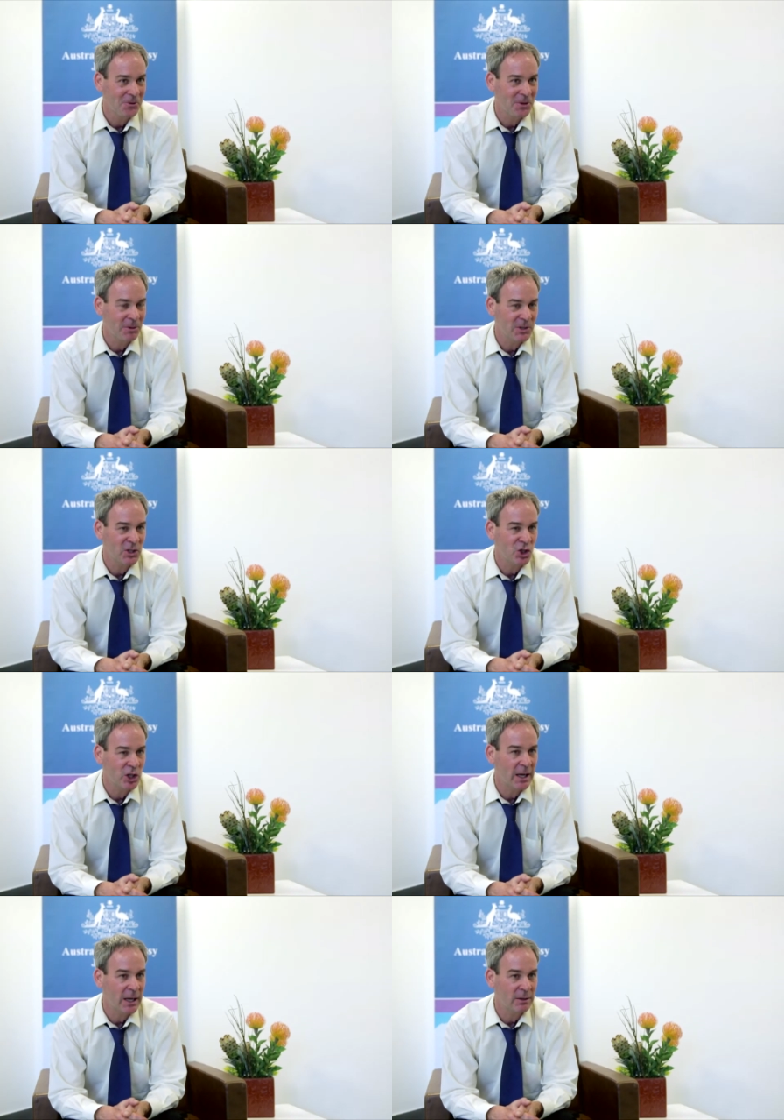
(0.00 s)
There is a
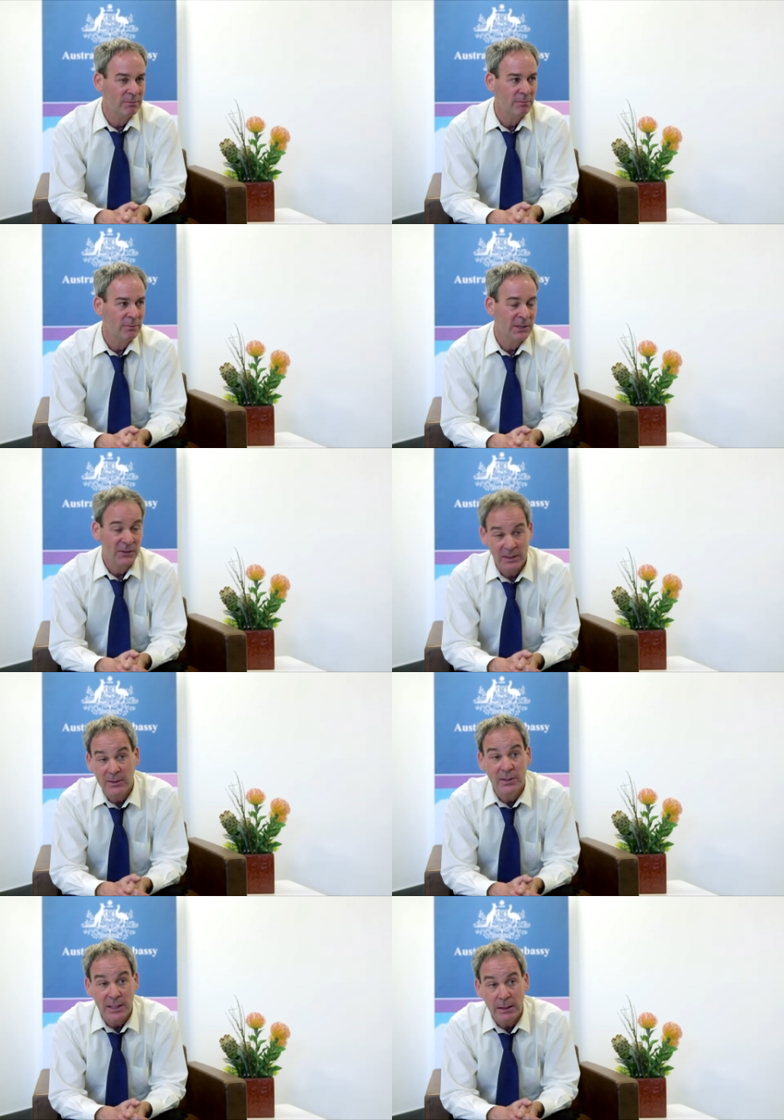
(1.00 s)
shared
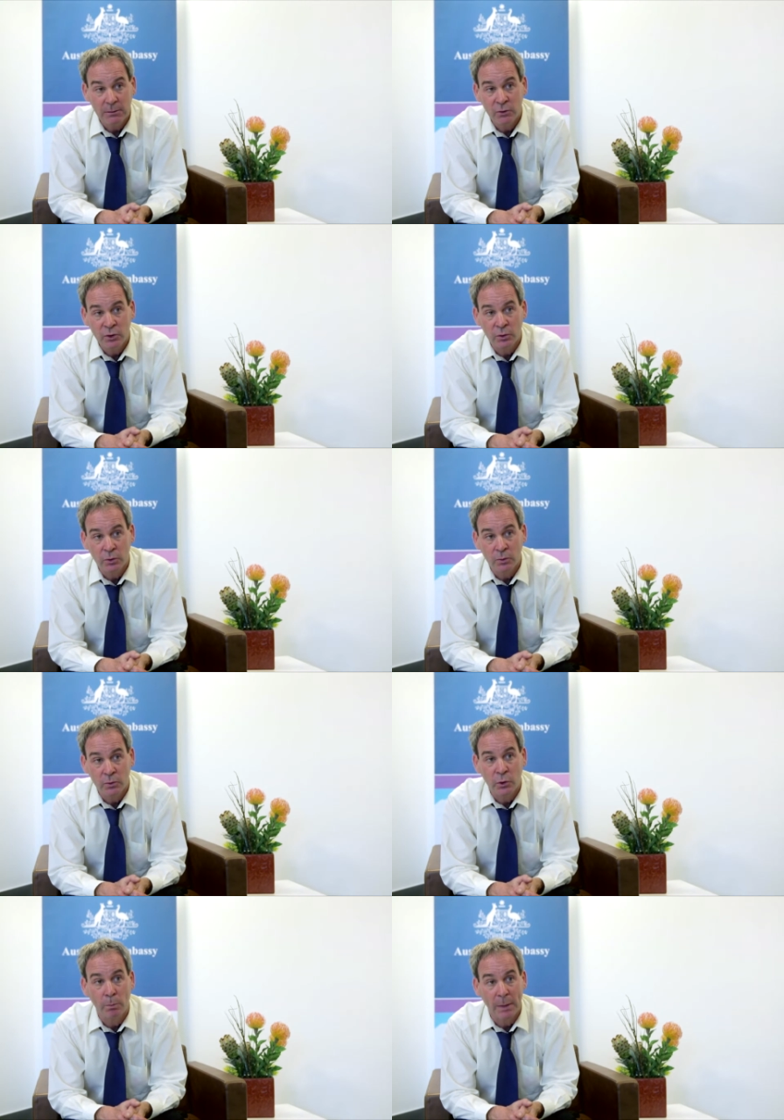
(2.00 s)
necessity to,
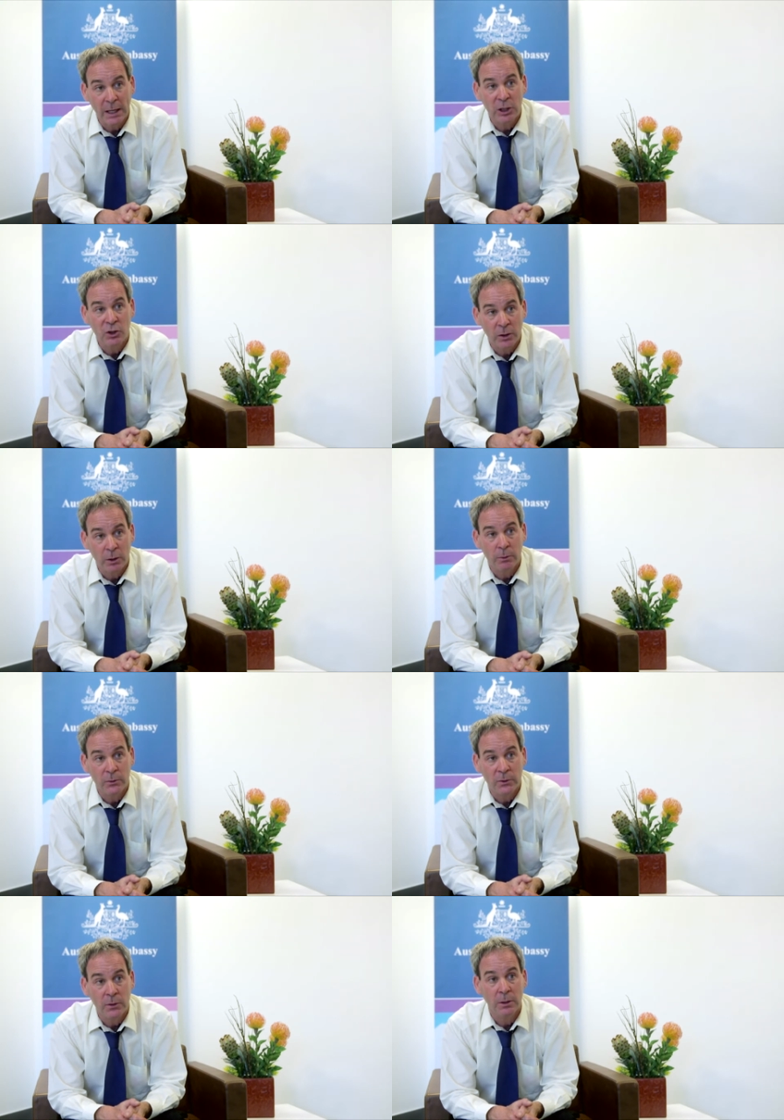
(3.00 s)
to manage
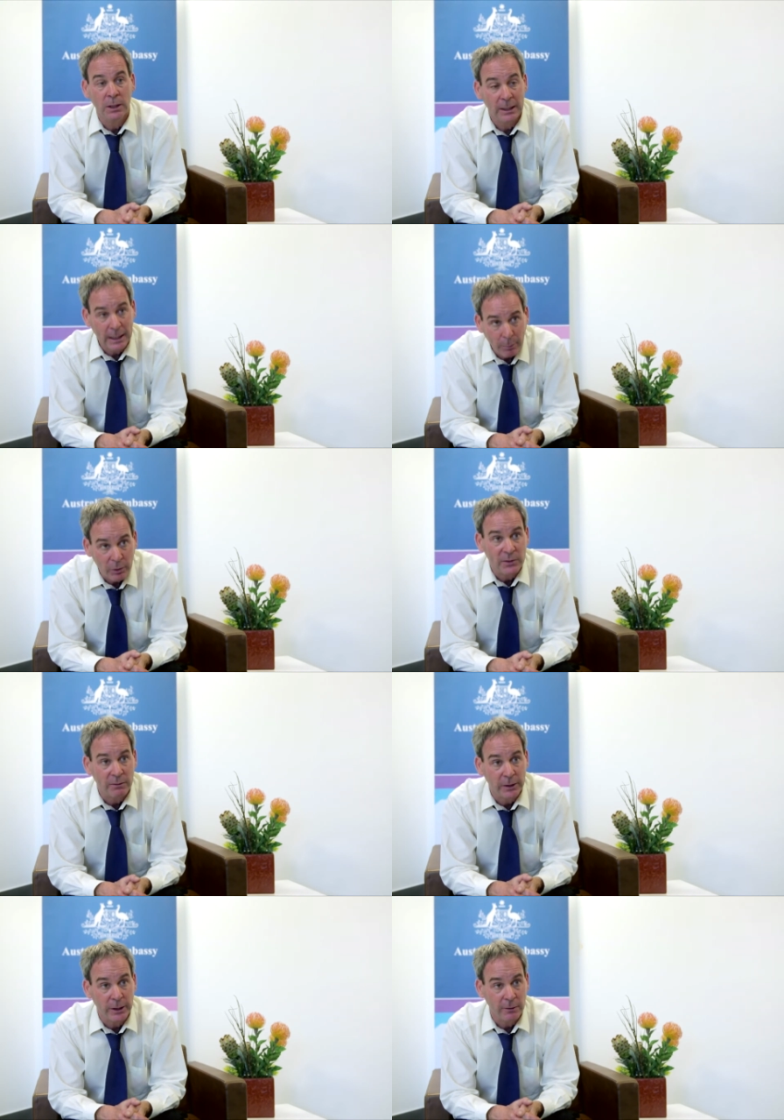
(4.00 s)
those
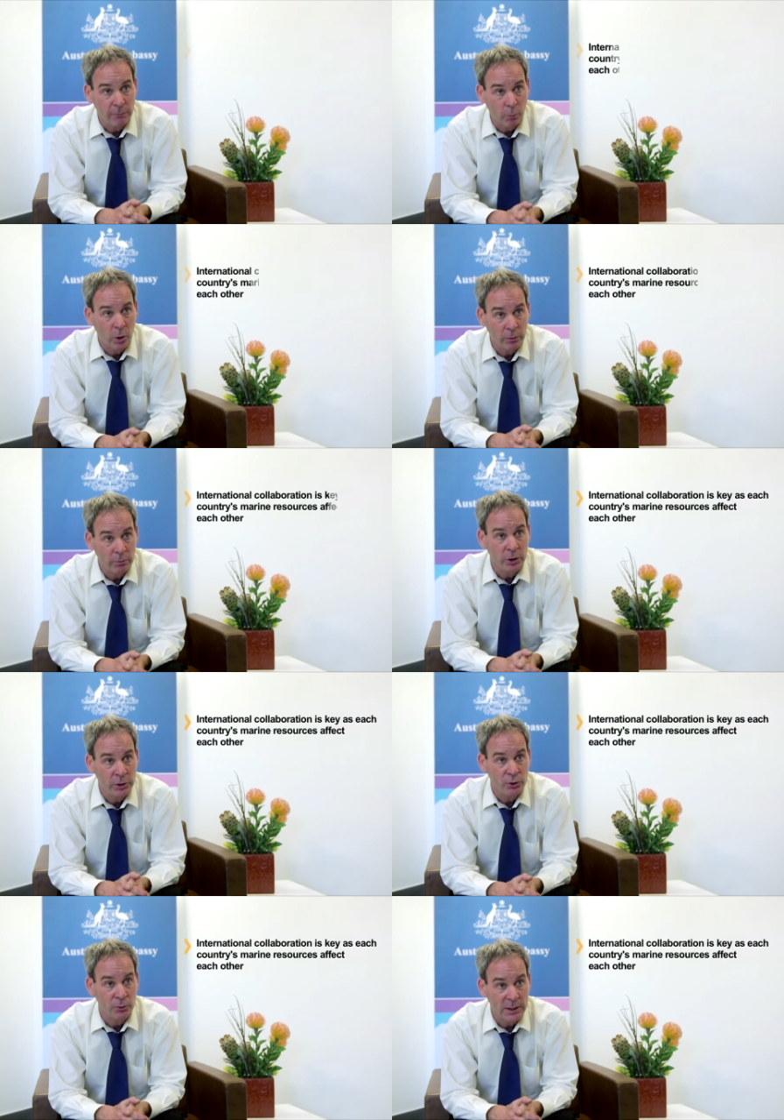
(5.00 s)
collaboratively. If one
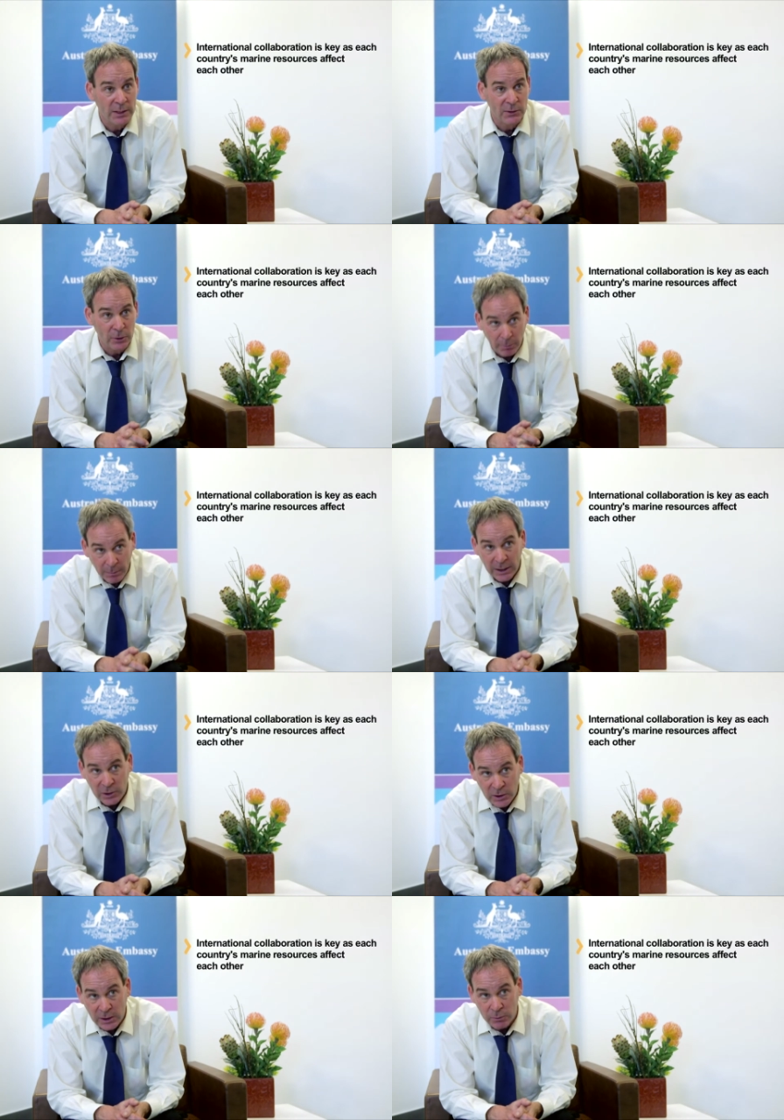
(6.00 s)
country is not
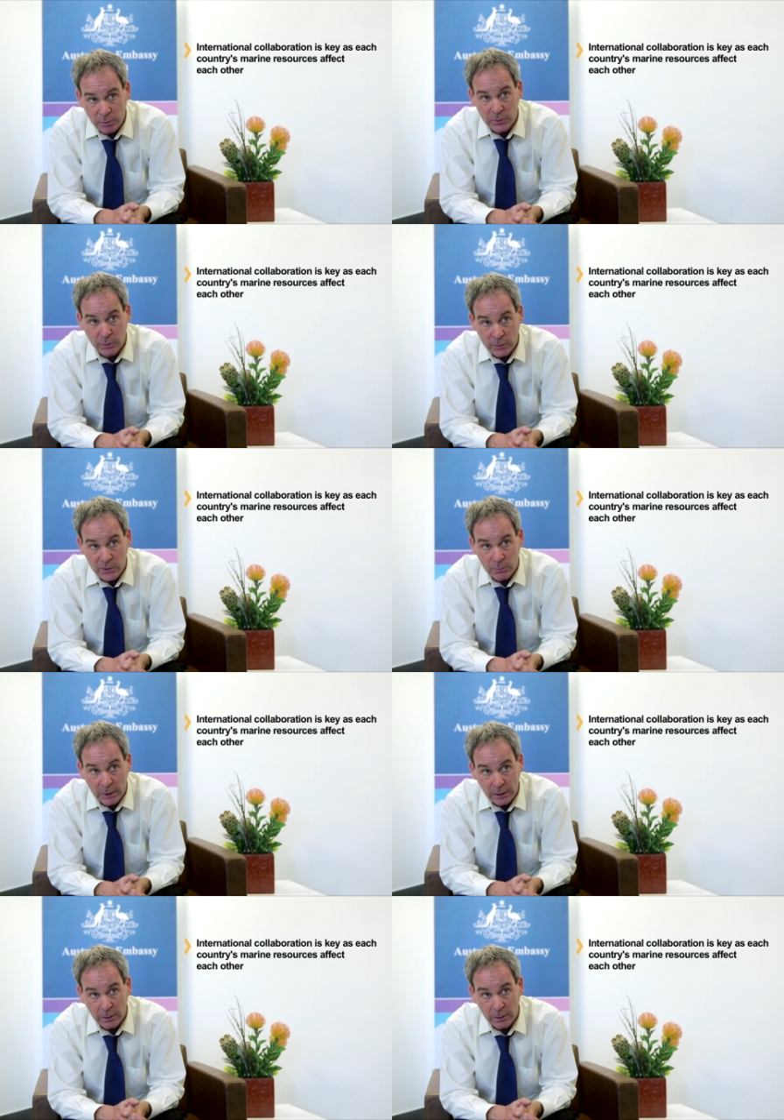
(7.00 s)
managing its resources well,